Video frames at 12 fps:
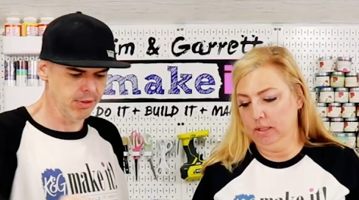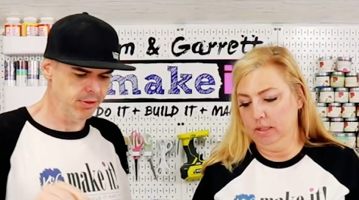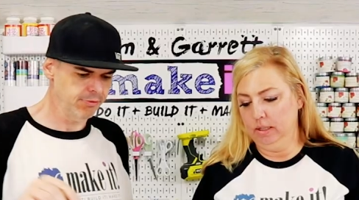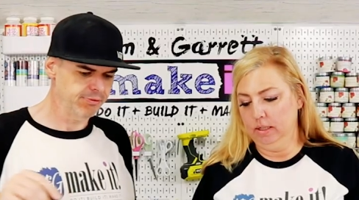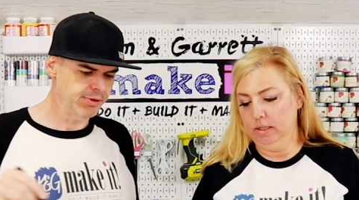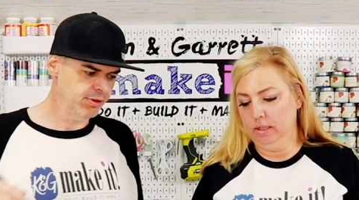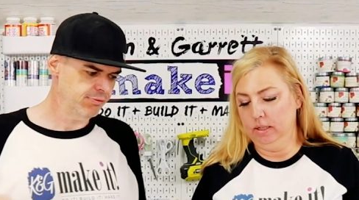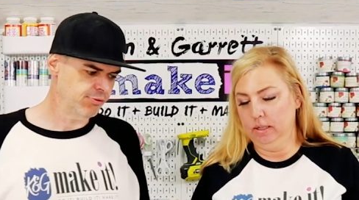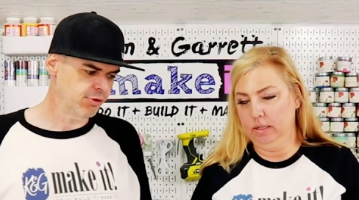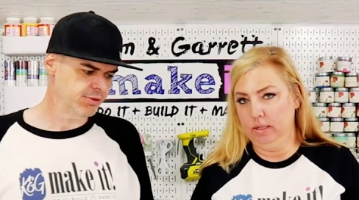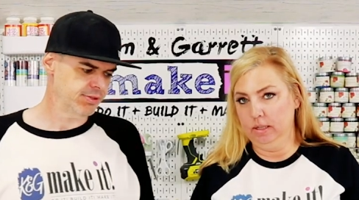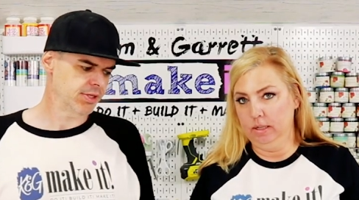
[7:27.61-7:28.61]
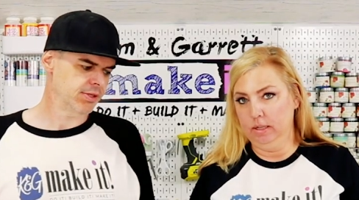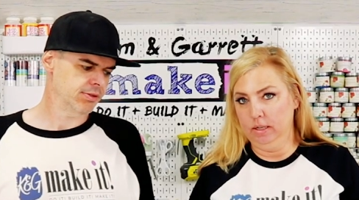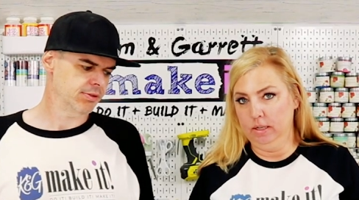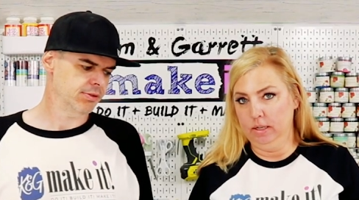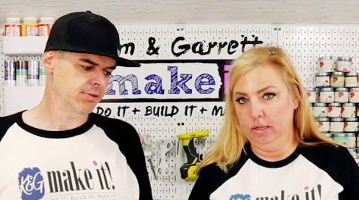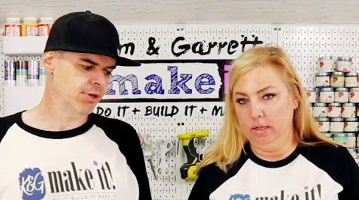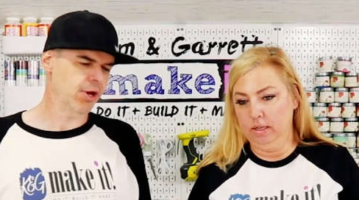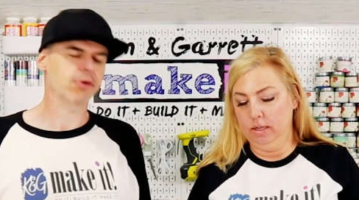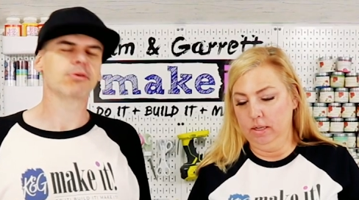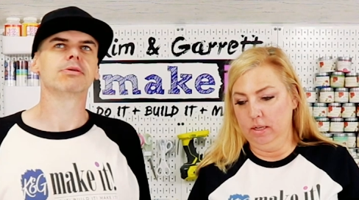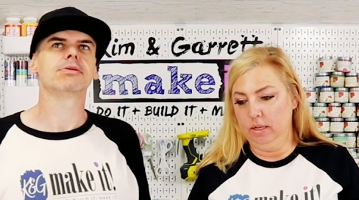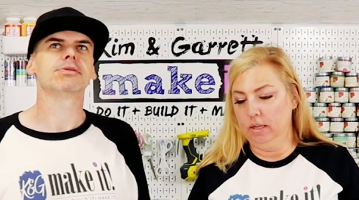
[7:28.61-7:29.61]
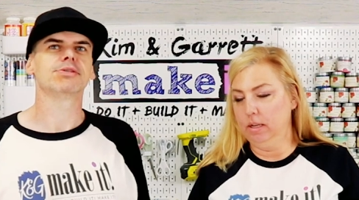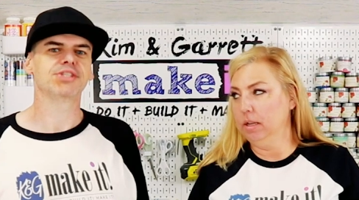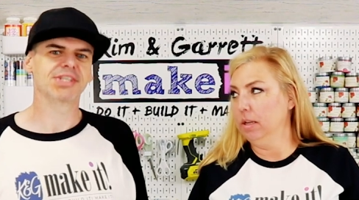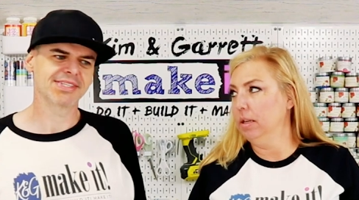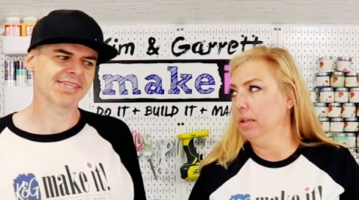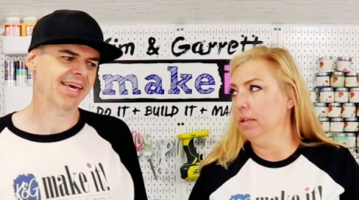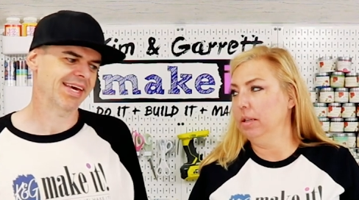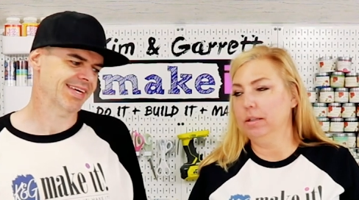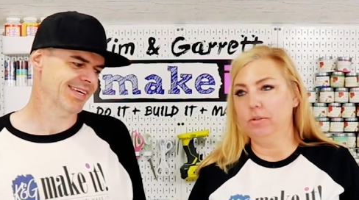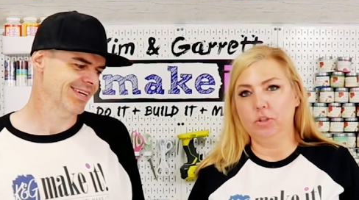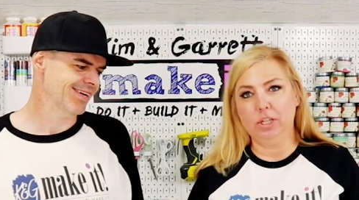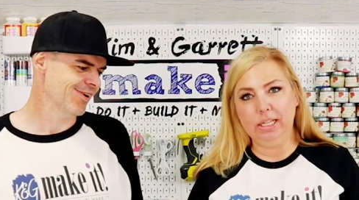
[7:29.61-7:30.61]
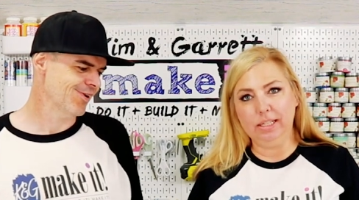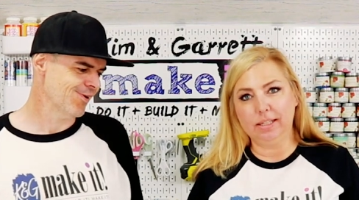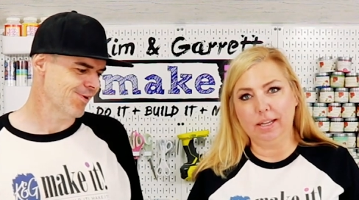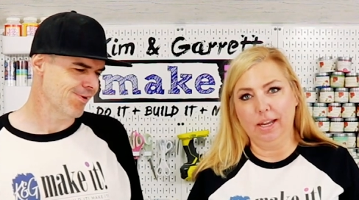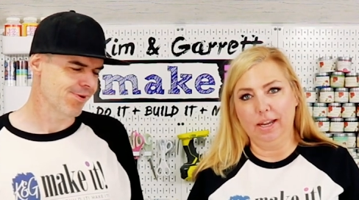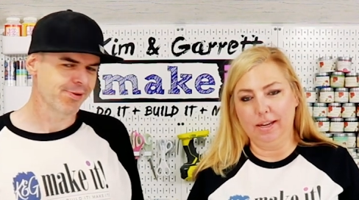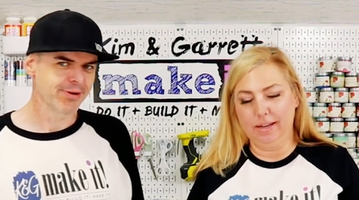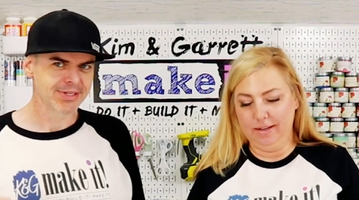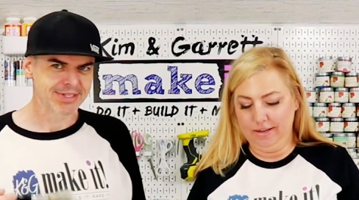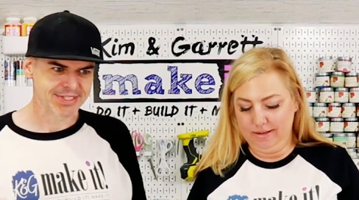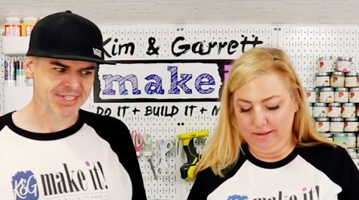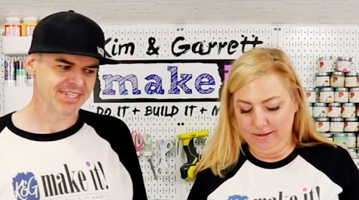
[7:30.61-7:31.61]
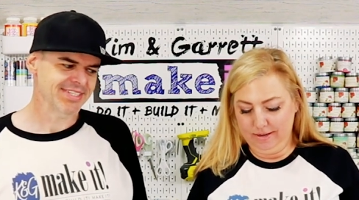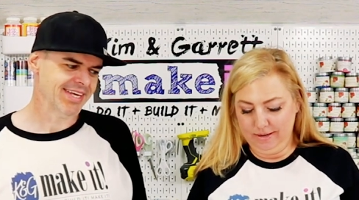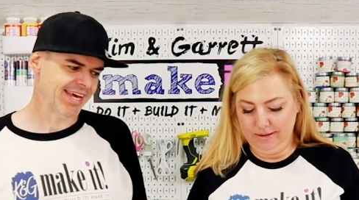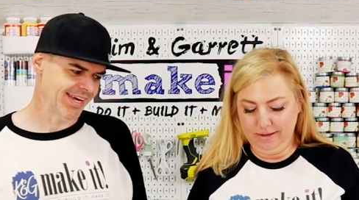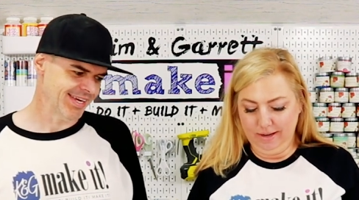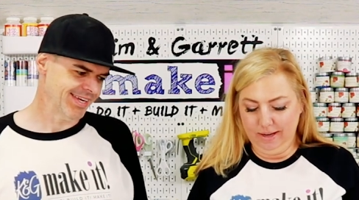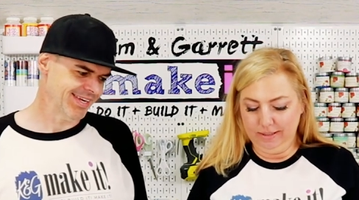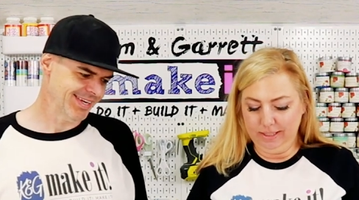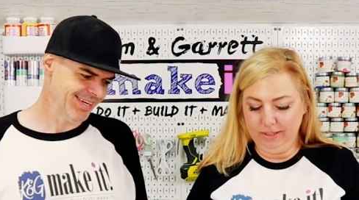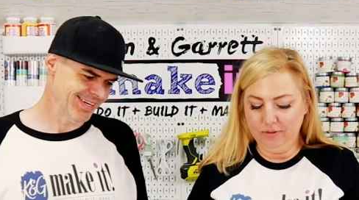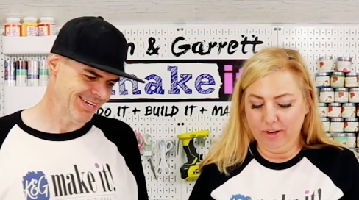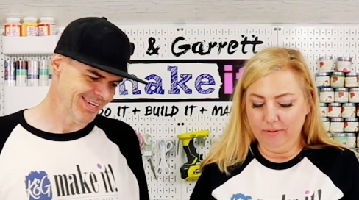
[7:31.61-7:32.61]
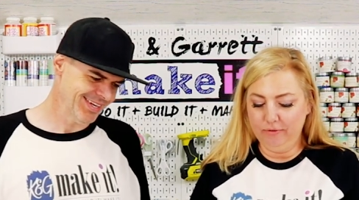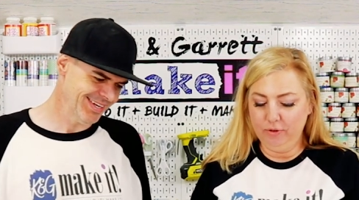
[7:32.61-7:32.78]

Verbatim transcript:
Speaker 1: Of vanilla frosting. No, cheesecake. Cheesecake. Cheesecake.
Speaker 2: I see you got